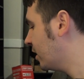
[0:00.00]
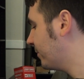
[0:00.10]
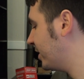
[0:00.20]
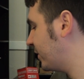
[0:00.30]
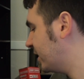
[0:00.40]

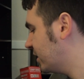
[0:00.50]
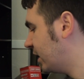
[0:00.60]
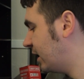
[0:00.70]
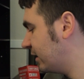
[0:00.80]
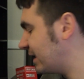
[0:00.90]
But anyway,
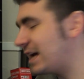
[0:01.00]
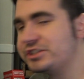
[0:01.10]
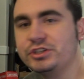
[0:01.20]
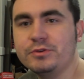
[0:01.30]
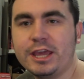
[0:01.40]

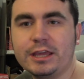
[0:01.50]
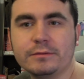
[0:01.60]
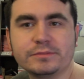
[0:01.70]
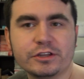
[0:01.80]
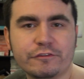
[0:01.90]
last two
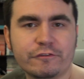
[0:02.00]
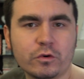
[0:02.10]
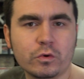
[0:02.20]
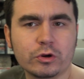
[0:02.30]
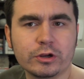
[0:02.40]
games
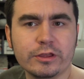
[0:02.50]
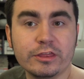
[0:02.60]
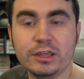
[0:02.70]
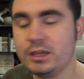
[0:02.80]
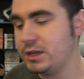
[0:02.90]
for
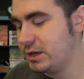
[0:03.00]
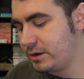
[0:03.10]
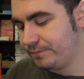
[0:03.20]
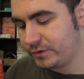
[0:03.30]
the